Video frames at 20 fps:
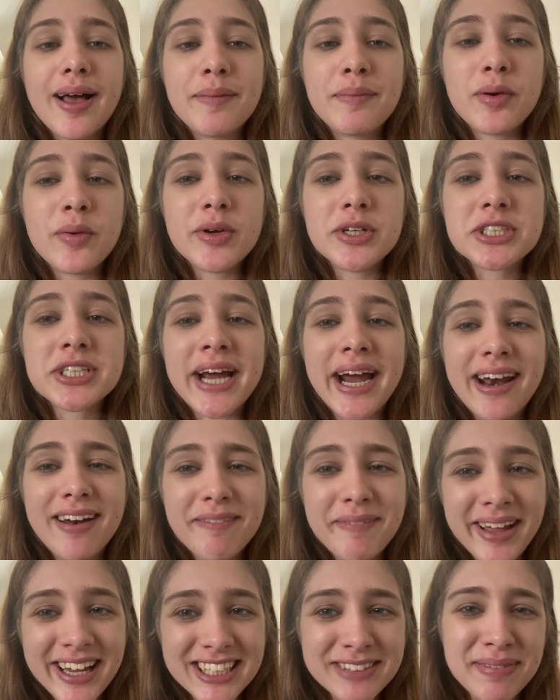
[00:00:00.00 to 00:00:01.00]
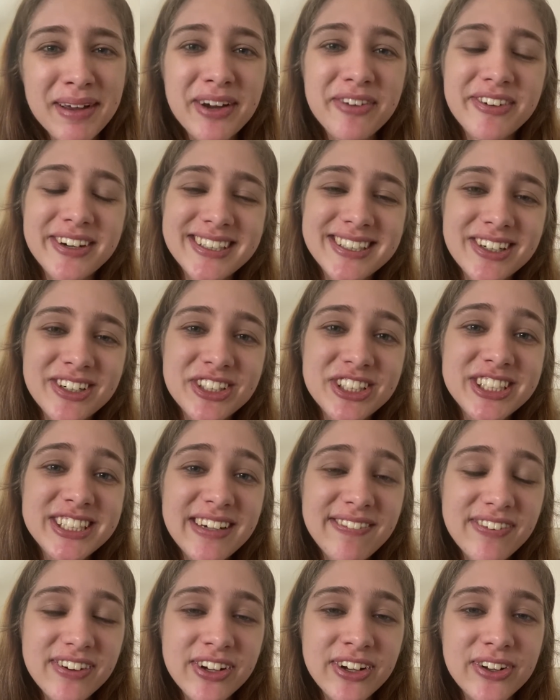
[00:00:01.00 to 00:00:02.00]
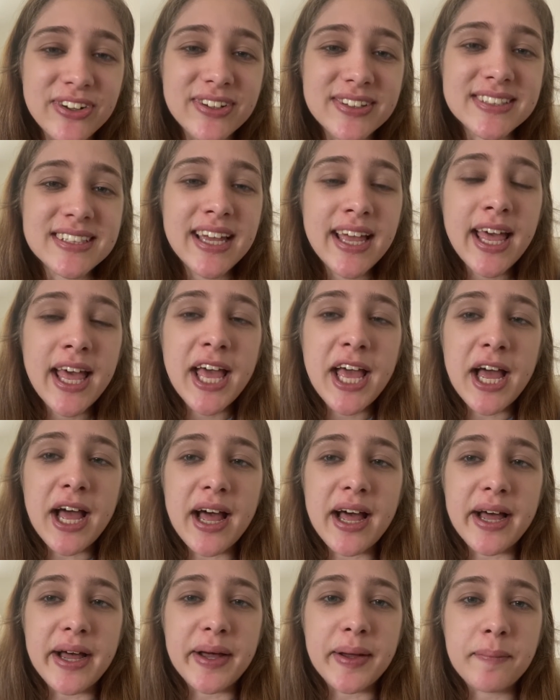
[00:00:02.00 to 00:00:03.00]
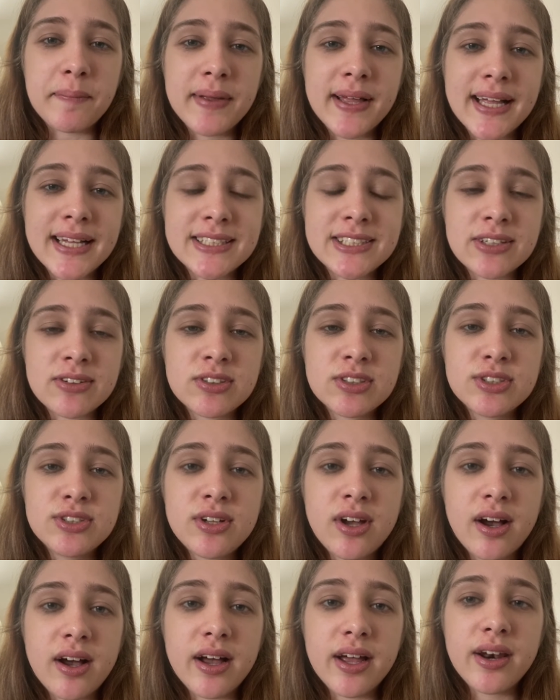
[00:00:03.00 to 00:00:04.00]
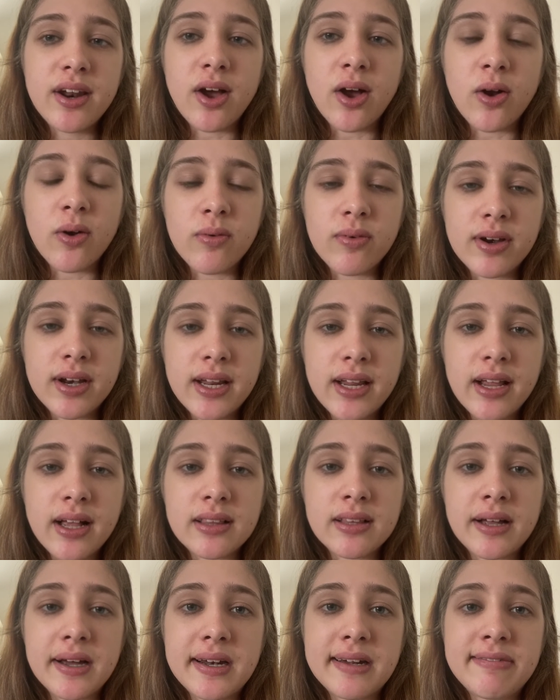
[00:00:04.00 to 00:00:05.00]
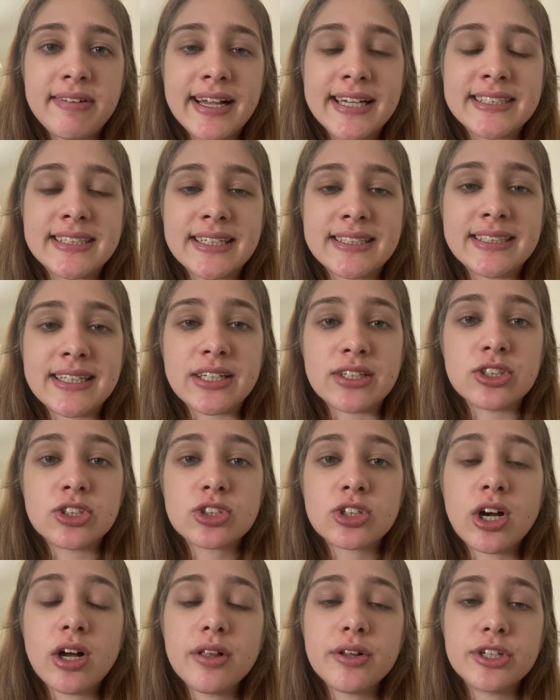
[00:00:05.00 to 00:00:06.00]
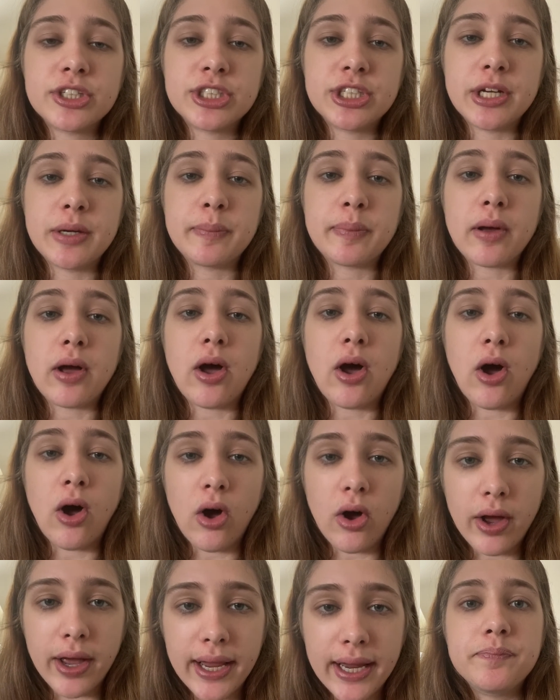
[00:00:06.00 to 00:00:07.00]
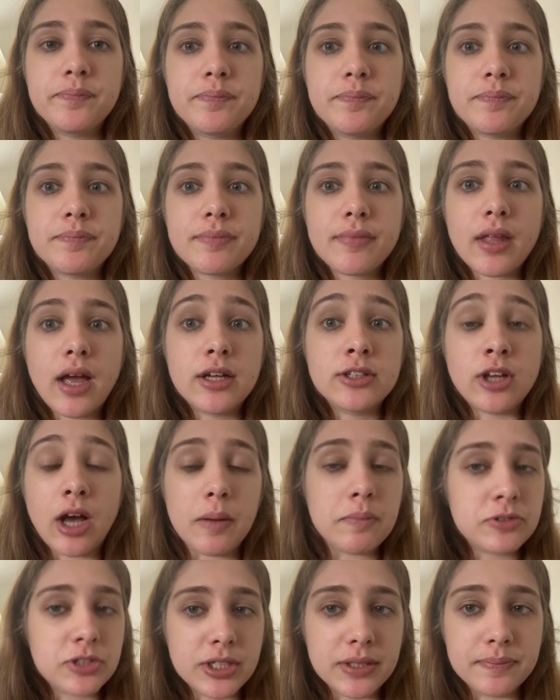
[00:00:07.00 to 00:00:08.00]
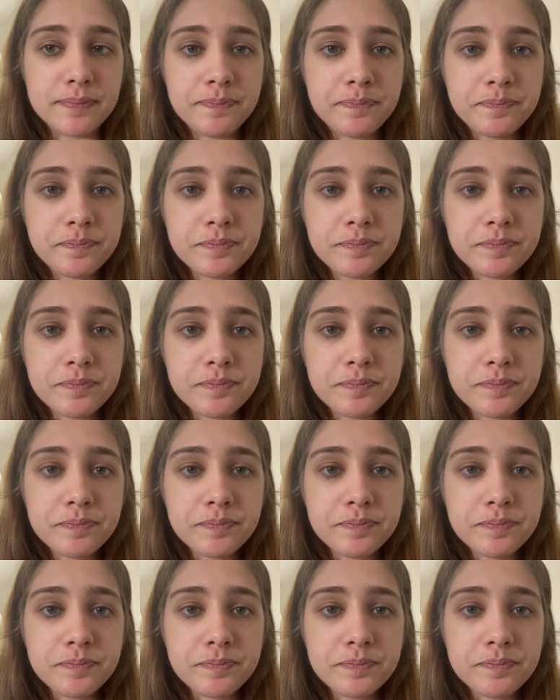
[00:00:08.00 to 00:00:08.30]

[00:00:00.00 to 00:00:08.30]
which kind of makes my research difficult because there's not already a lot of existing scholarship on adoption